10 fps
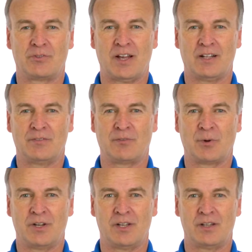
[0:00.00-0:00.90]

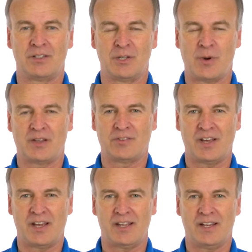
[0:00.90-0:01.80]
California,
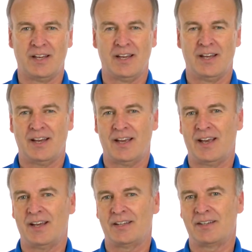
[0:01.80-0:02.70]
USA,
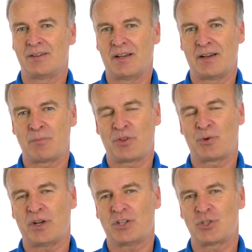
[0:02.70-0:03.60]
and I'm with
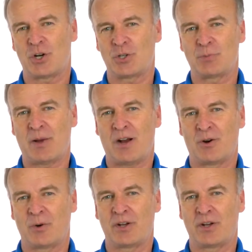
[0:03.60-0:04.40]
Quick Charge Power.